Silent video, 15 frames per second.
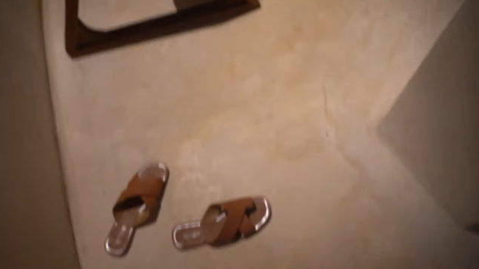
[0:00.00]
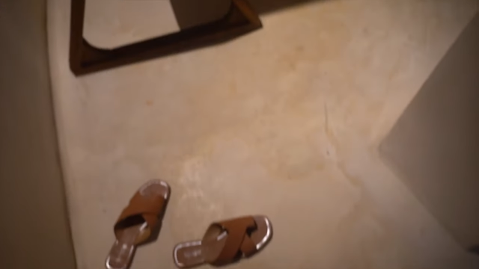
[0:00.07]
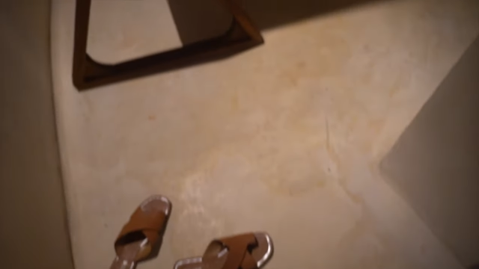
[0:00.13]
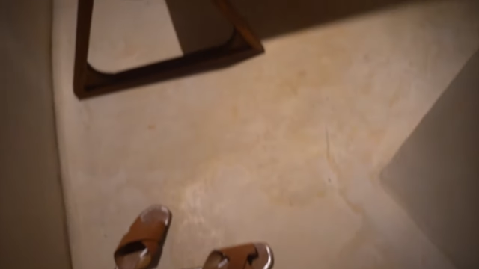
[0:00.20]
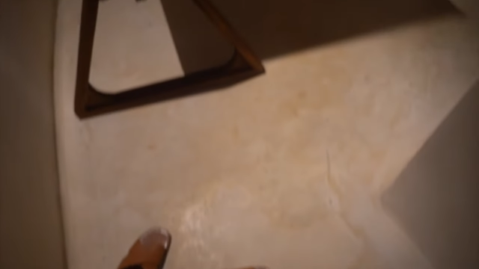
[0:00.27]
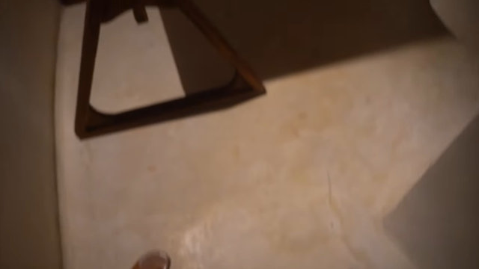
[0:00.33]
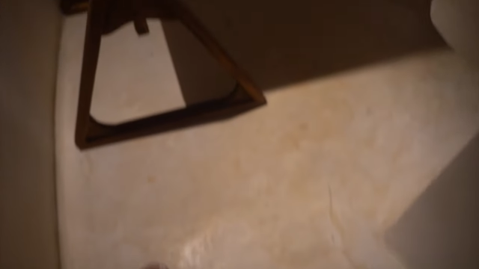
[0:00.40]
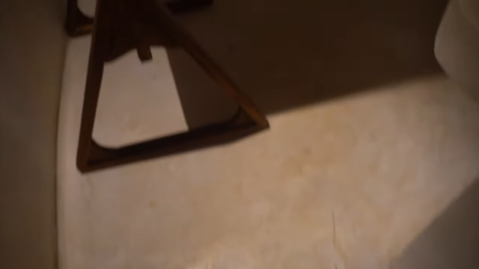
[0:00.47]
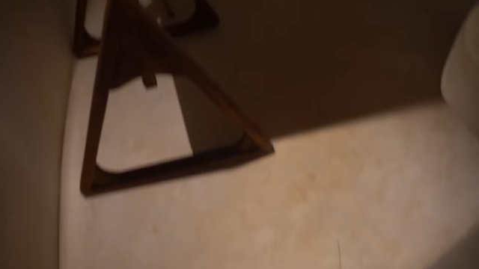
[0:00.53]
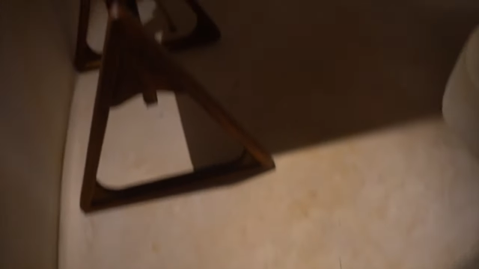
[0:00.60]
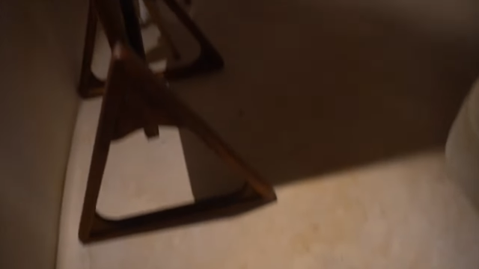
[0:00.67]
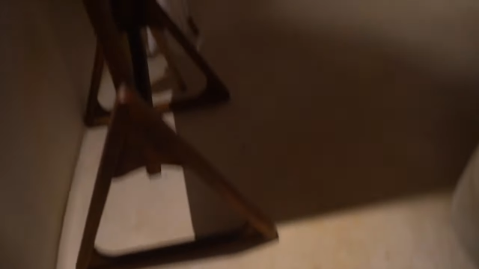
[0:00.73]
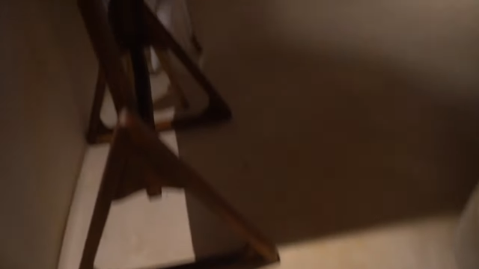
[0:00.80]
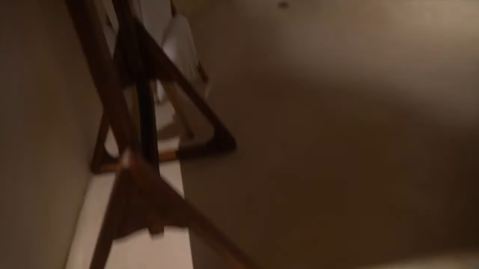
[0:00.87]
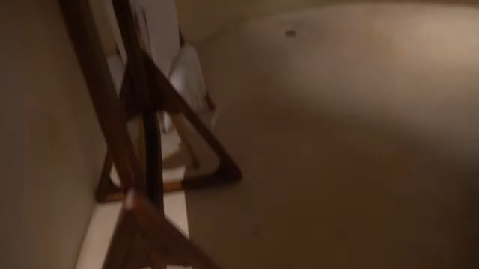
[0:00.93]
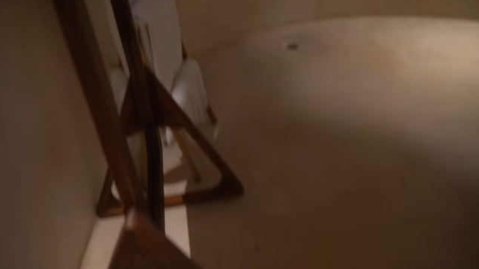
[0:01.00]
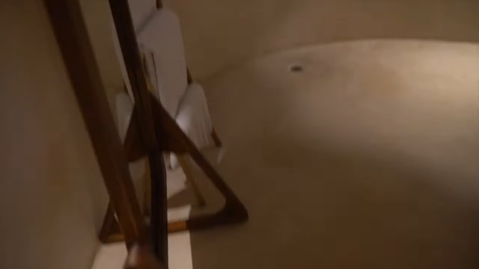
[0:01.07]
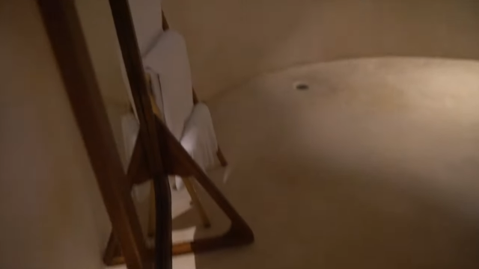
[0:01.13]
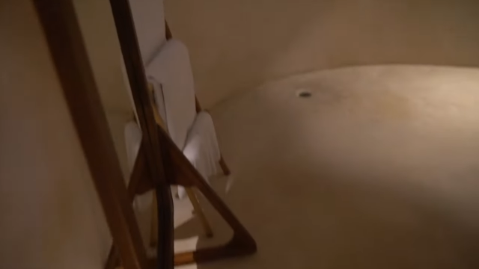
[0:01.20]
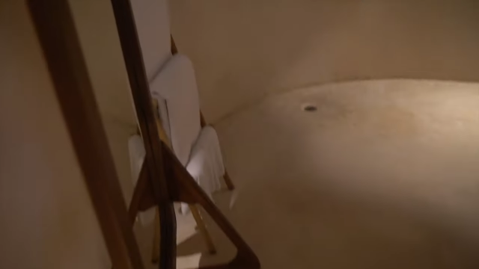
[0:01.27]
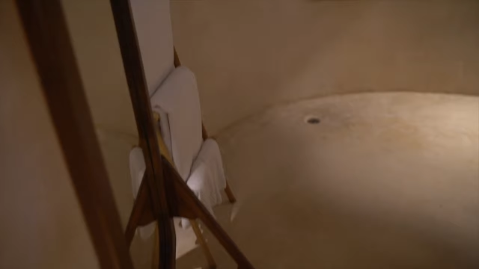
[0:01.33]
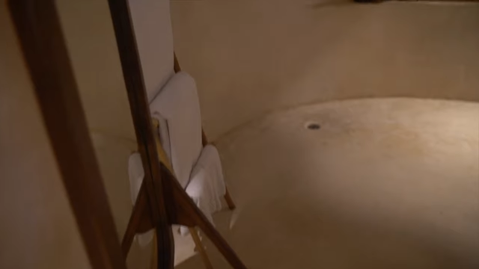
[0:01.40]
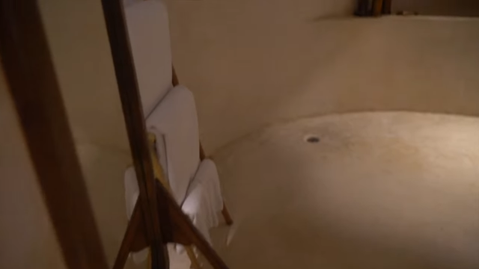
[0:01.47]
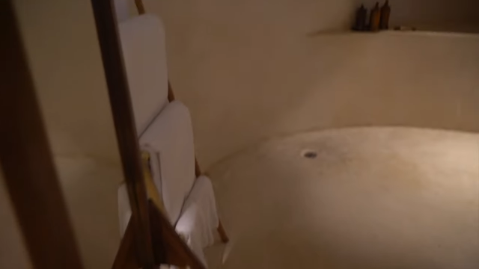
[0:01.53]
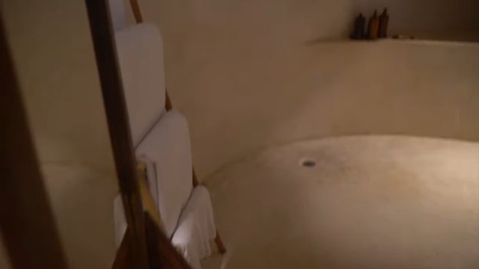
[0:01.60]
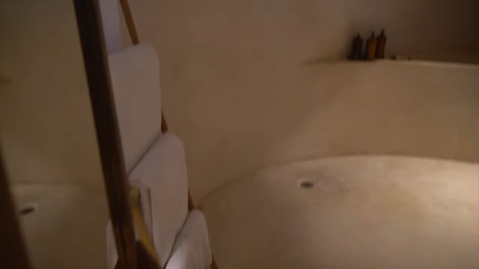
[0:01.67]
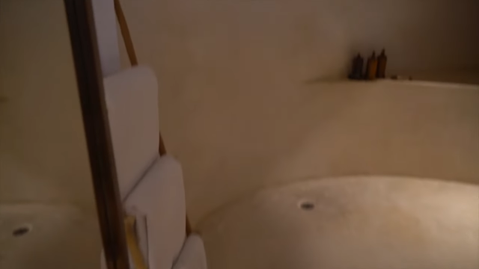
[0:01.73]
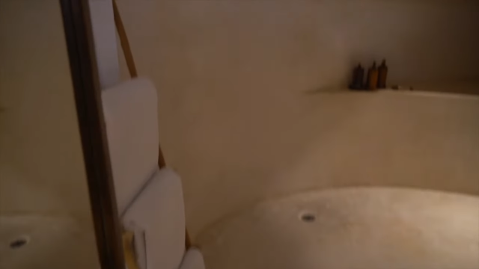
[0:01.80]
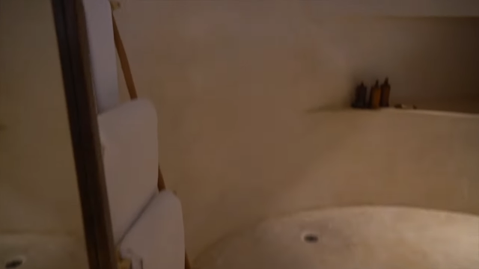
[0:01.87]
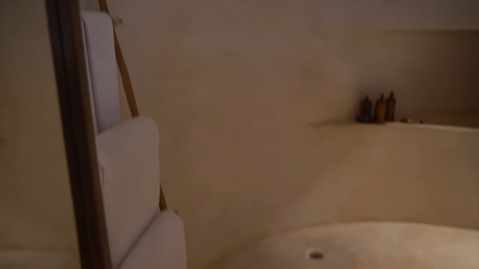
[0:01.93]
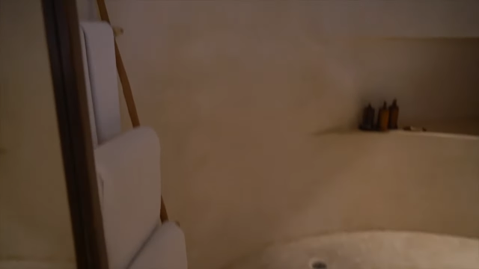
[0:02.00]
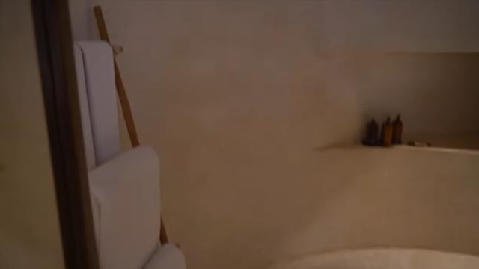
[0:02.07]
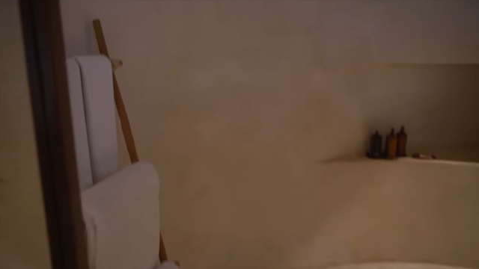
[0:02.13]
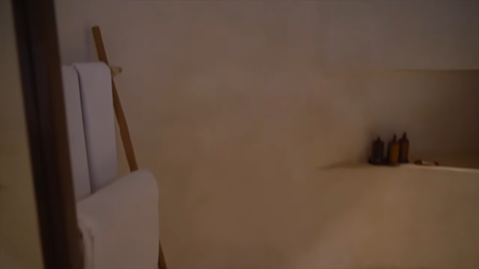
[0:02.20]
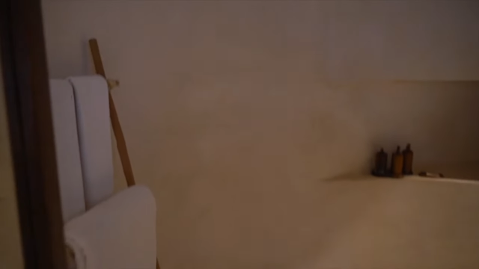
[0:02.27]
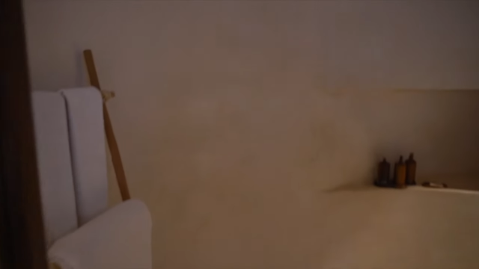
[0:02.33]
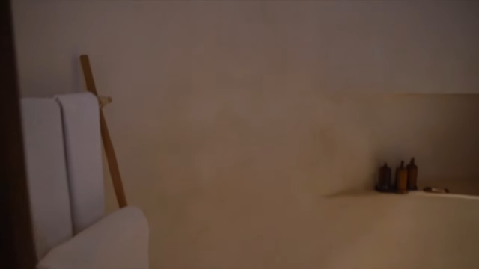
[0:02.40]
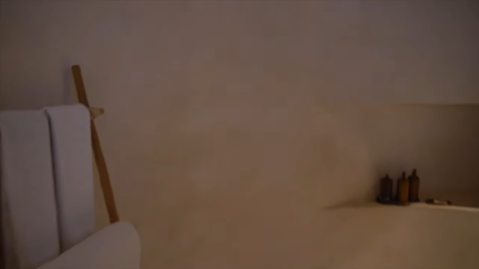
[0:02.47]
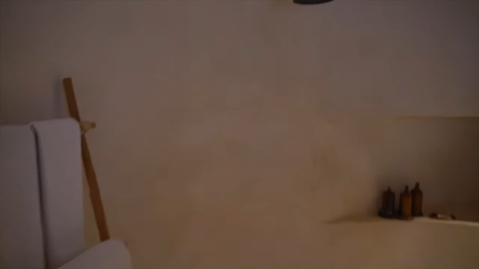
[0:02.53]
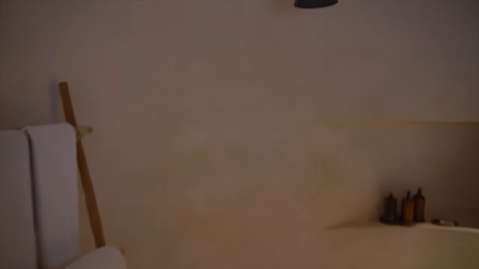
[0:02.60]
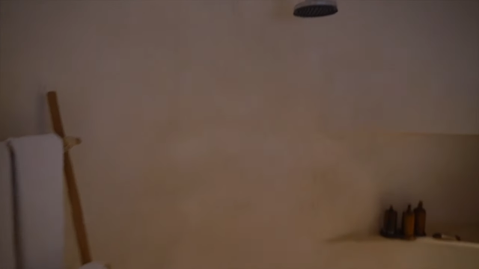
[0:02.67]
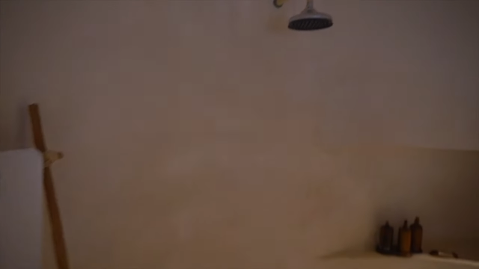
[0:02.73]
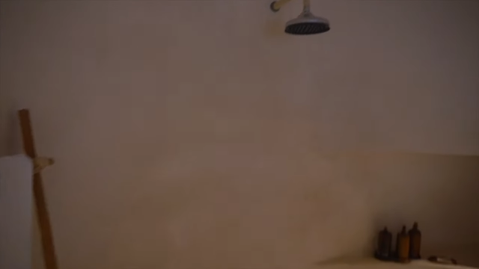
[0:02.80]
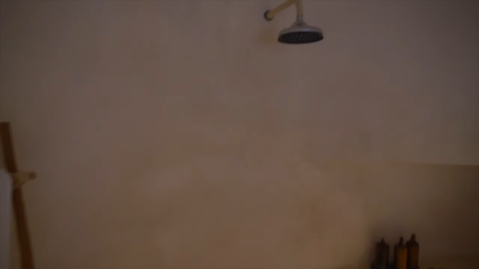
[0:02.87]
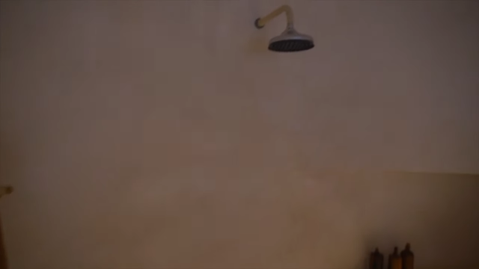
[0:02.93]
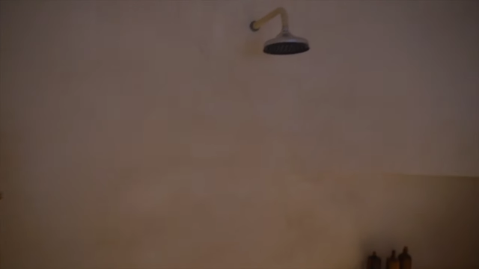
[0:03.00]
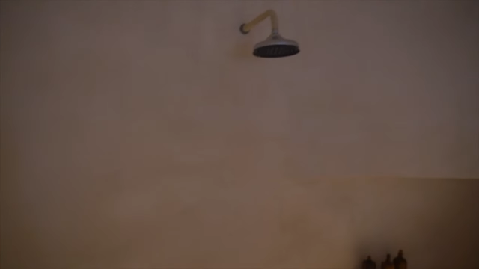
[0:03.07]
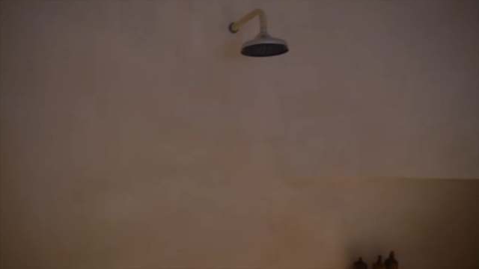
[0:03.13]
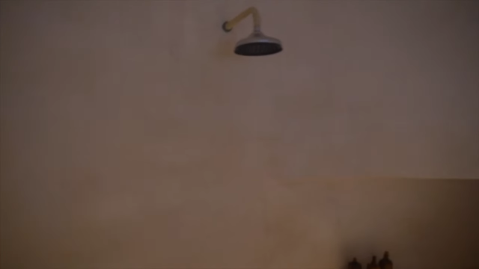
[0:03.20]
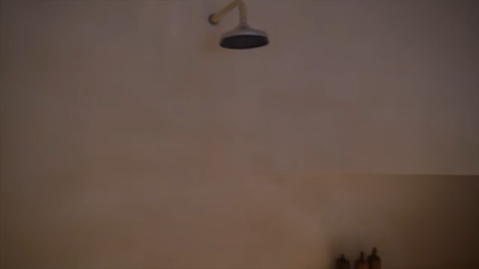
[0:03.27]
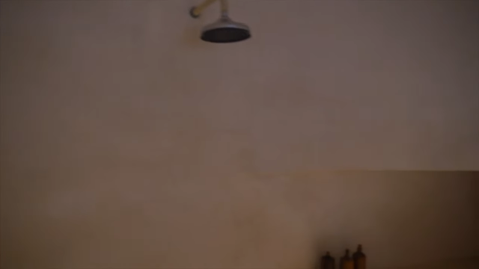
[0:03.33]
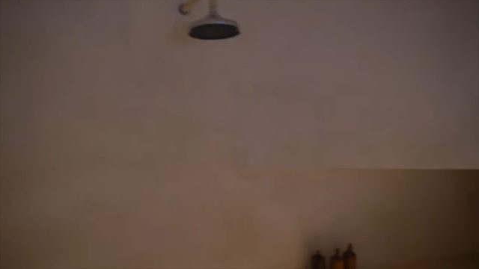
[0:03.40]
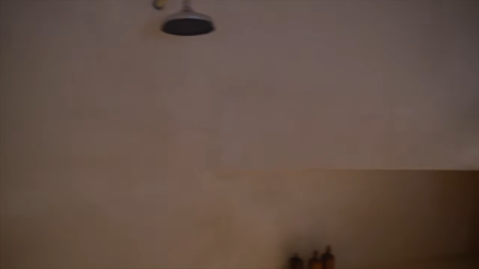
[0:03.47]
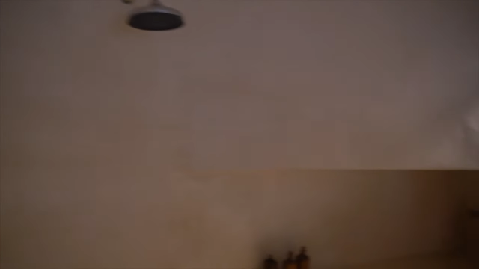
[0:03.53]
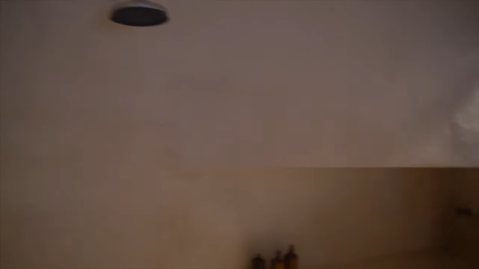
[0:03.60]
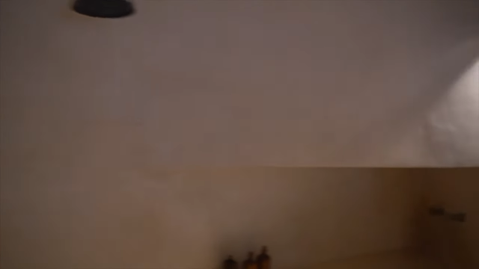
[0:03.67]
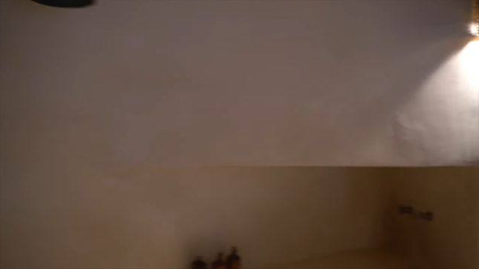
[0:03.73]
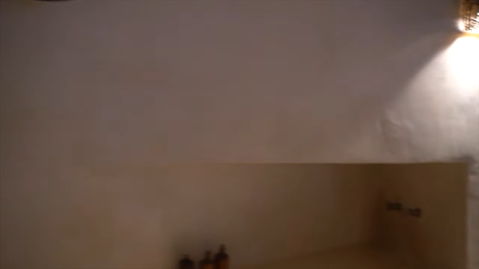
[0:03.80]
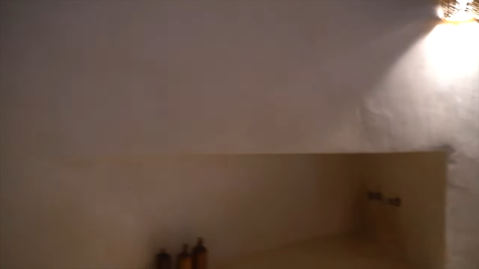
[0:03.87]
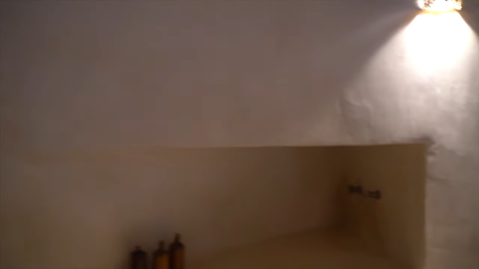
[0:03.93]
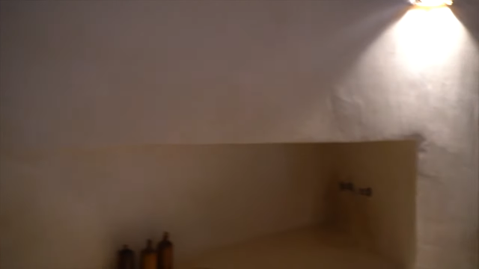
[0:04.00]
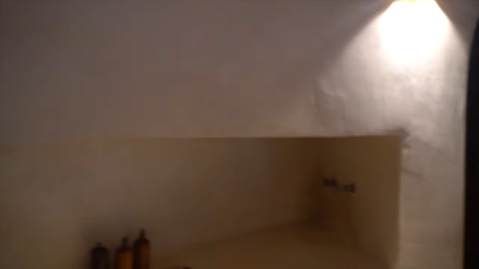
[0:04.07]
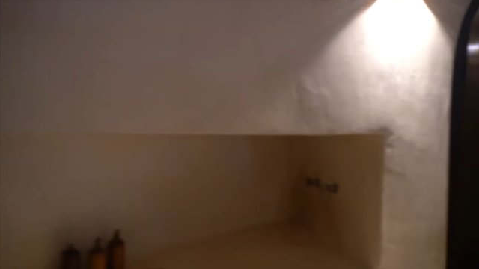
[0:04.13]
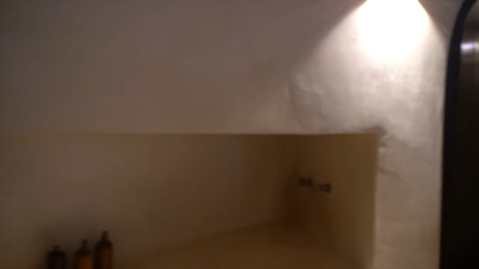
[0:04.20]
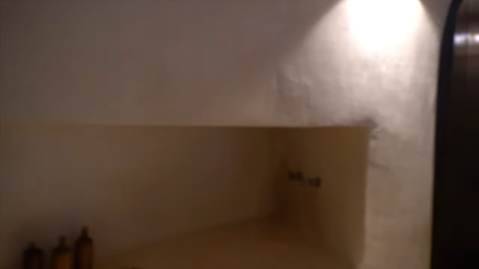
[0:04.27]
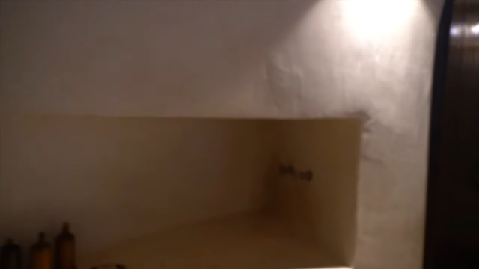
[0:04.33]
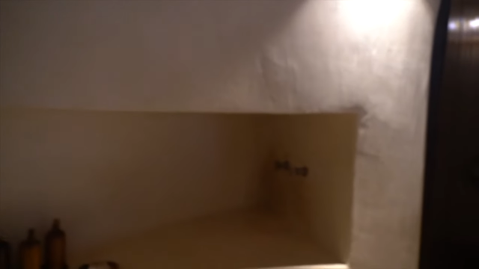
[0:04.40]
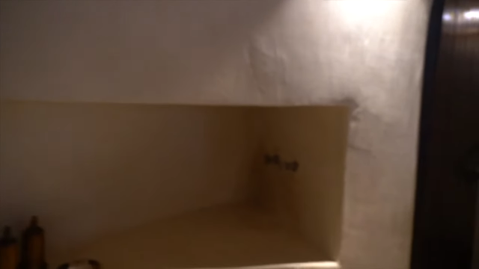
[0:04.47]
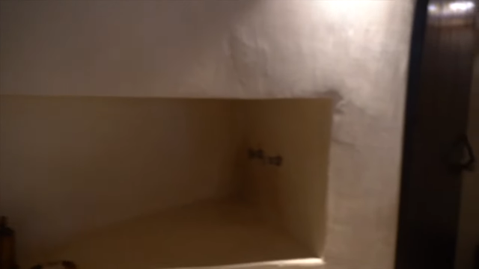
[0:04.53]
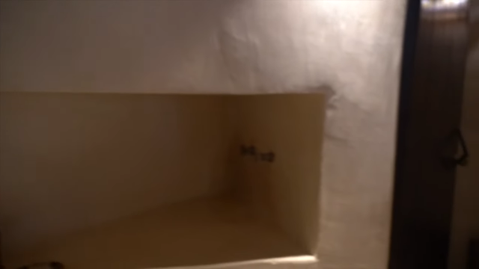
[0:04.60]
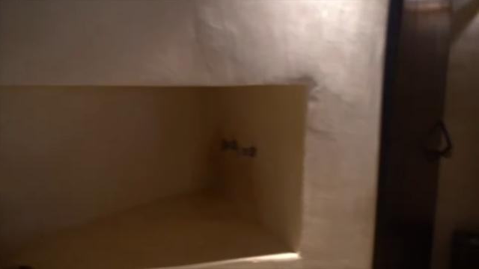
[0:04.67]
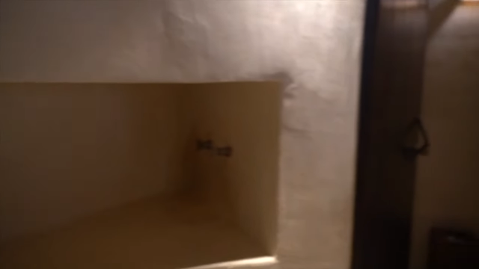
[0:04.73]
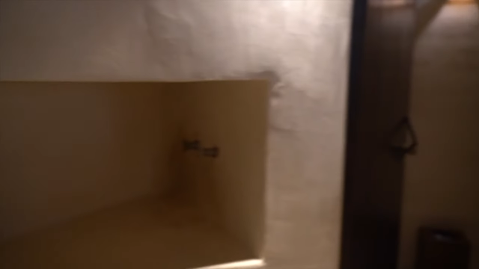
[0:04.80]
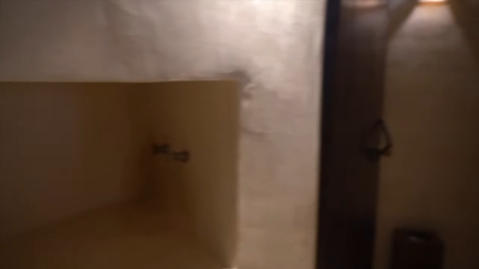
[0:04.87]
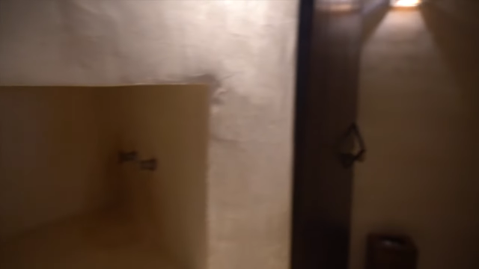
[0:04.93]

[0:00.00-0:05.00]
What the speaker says: No face is visible, so there are no lips to read.